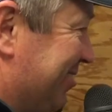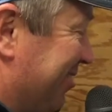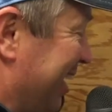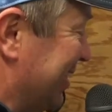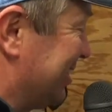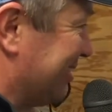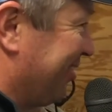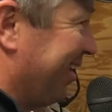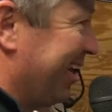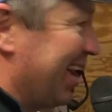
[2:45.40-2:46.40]
Durant's a
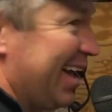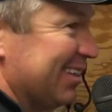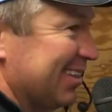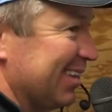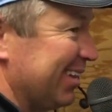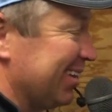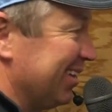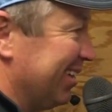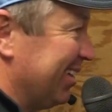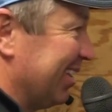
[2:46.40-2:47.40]
great athlete,
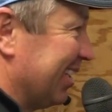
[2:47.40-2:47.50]
and